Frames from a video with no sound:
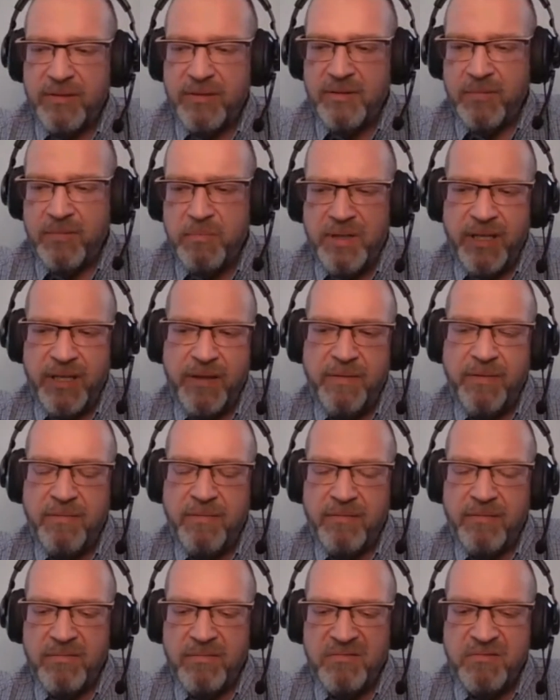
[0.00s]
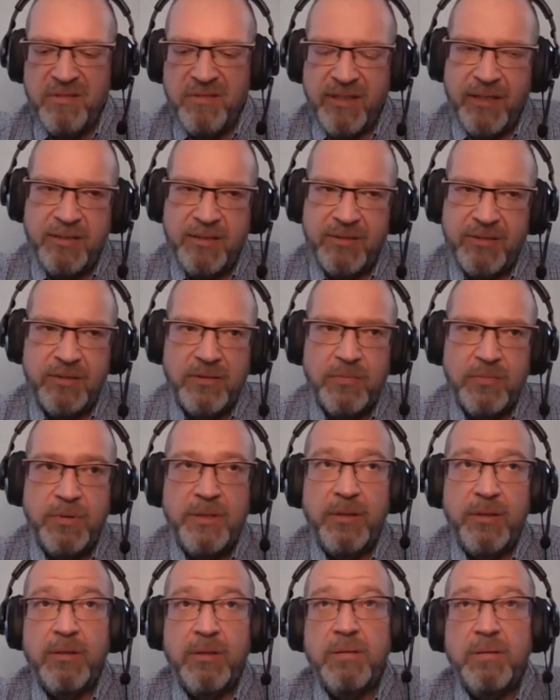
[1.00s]
the main tasks
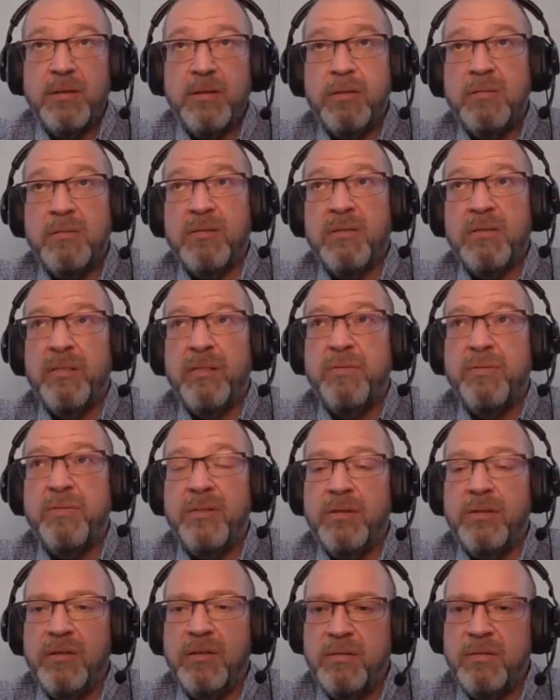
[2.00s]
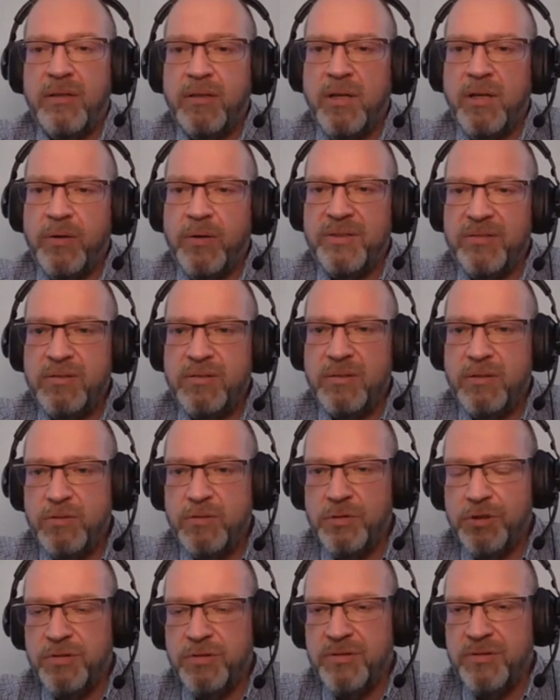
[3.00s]
we have in our
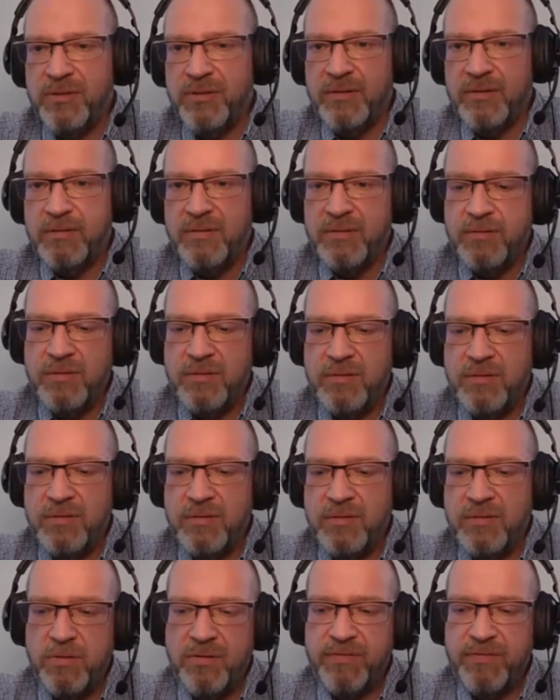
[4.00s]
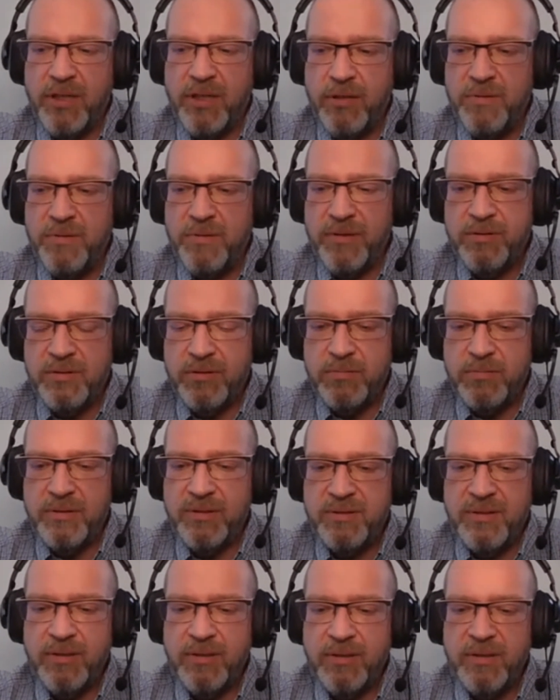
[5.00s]
institutions and Court of Audit.
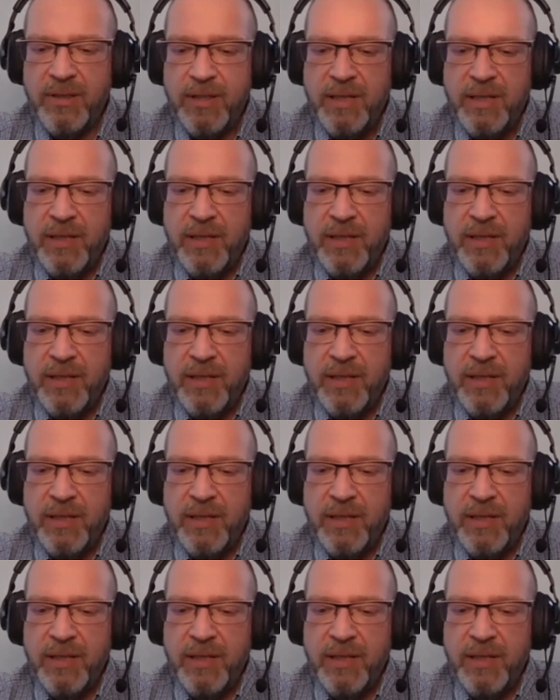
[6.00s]
So it's